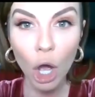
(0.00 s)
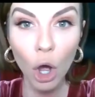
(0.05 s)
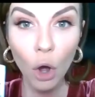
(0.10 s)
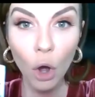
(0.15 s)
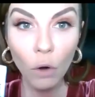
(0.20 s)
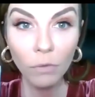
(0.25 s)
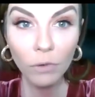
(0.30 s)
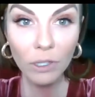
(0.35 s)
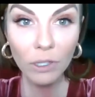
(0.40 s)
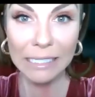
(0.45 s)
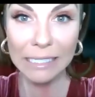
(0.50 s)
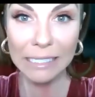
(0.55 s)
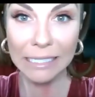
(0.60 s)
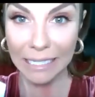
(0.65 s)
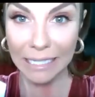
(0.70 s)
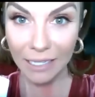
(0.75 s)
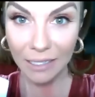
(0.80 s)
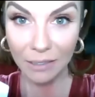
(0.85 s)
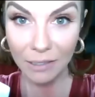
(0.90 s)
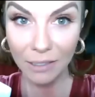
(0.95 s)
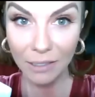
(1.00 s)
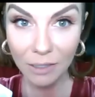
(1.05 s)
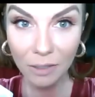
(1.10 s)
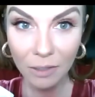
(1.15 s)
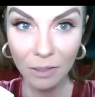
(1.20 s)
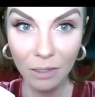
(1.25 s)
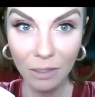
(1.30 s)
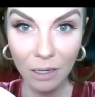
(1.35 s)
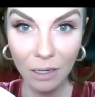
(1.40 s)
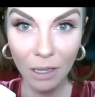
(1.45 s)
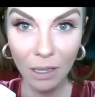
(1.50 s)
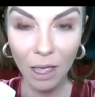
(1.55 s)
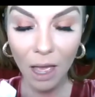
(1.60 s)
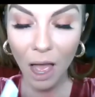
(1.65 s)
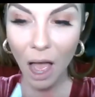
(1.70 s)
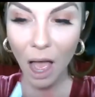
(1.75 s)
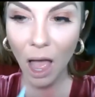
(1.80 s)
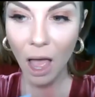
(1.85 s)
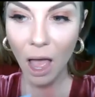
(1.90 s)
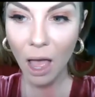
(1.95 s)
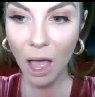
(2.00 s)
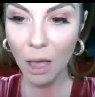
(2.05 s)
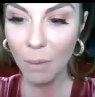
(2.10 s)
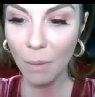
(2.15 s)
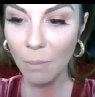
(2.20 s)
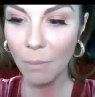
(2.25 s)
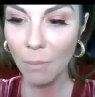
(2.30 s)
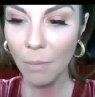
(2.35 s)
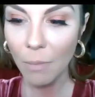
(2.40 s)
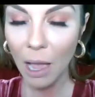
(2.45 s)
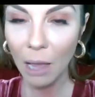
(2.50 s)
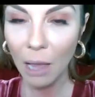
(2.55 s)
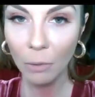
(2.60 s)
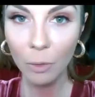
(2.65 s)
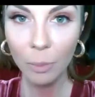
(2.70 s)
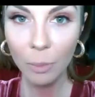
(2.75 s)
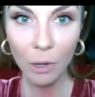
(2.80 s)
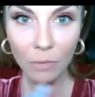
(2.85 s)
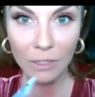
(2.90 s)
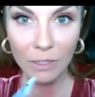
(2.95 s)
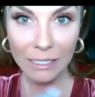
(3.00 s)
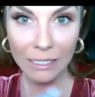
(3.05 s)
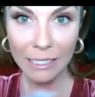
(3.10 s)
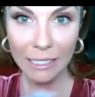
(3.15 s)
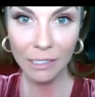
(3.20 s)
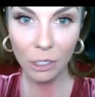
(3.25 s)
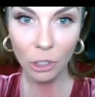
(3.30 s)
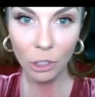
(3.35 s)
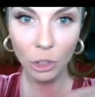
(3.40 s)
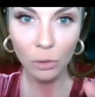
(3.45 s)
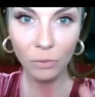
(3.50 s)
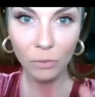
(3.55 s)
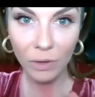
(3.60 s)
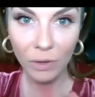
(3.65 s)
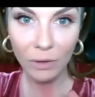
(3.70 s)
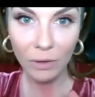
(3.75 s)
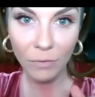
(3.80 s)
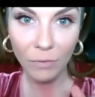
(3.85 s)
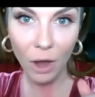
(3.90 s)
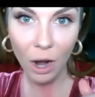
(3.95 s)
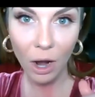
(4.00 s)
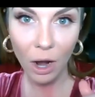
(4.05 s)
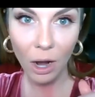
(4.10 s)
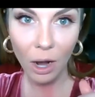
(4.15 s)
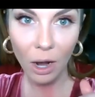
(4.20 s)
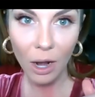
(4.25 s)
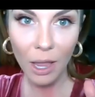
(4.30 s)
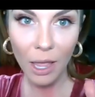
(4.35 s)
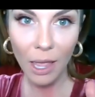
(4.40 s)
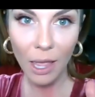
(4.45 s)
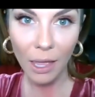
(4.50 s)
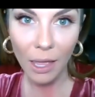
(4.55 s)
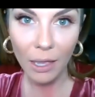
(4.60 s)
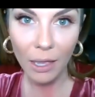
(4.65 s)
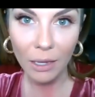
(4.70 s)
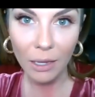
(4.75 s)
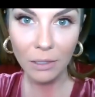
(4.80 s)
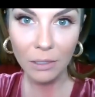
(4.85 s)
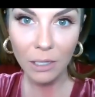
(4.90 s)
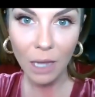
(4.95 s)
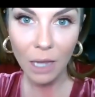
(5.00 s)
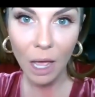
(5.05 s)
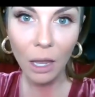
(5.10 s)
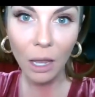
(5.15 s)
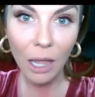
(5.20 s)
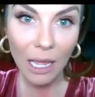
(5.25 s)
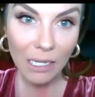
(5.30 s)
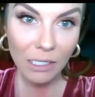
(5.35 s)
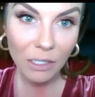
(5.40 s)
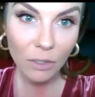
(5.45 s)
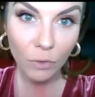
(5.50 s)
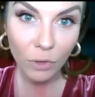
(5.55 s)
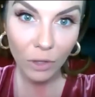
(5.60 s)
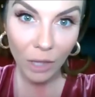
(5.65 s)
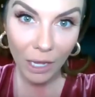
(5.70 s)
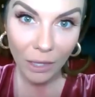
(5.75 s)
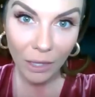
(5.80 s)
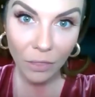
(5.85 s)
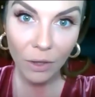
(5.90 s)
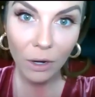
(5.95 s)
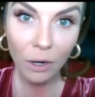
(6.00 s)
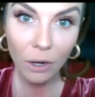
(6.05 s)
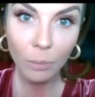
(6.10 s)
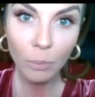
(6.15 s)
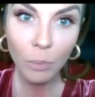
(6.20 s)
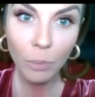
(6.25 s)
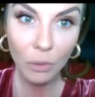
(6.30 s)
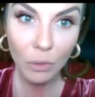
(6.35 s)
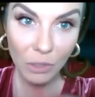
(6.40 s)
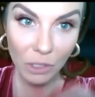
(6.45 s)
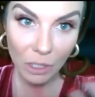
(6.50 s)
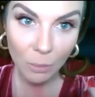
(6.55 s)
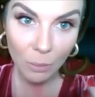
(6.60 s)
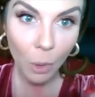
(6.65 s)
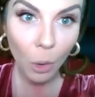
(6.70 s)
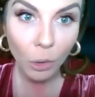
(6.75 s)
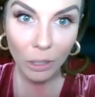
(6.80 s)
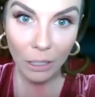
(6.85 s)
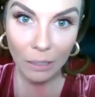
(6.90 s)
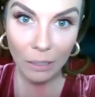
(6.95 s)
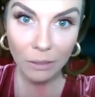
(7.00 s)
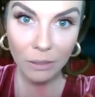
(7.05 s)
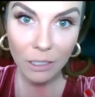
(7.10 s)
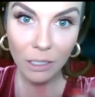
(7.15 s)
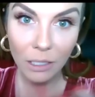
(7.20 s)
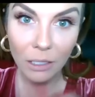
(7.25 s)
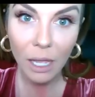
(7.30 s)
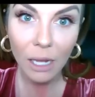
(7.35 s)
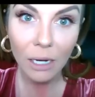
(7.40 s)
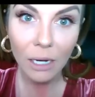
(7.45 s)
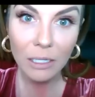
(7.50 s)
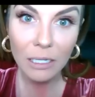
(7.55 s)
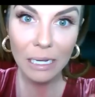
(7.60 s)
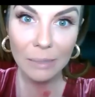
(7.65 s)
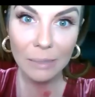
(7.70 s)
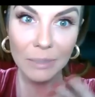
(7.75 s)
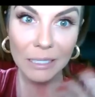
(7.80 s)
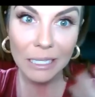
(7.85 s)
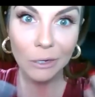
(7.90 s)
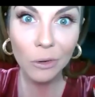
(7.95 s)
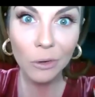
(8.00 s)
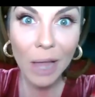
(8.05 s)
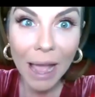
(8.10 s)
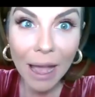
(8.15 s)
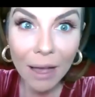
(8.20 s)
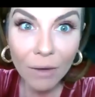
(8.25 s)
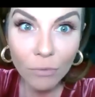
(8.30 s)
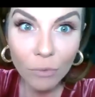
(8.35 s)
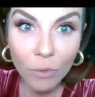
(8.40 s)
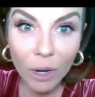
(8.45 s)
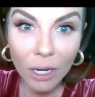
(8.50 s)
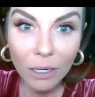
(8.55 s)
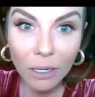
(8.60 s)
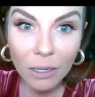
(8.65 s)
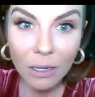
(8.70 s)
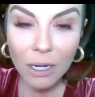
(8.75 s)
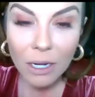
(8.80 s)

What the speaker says: Overseas, I will be overseas and I'll do a VFR and I'll ask for like their post emollient, and a lot of times they don't have one.